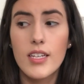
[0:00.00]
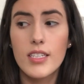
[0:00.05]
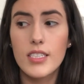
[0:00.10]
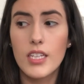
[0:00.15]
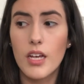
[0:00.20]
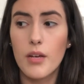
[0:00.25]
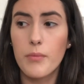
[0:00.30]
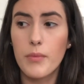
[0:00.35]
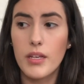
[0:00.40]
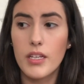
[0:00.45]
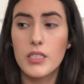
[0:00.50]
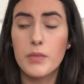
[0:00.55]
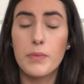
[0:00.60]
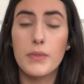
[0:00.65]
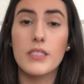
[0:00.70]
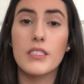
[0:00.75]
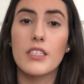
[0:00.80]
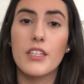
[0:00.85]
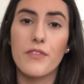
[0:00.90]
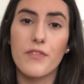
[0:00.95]
tell me a
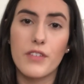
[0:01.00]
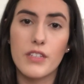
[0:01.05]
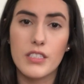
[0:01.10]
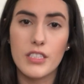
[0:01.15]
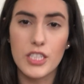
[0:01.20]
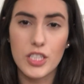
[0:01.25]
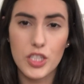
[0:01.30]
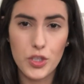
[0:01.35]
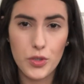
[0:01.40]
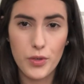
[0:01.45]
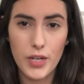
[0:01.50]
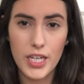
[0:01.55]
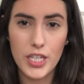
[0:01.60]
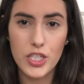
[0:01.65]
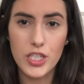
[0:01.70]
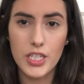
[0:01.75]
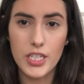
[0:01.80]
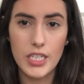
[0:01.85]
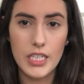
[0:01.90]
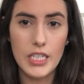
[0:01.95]
specific
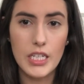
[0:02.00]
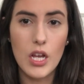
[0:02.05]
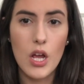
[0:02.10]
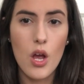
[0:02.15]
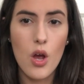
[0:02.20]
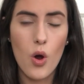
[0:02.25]
situation,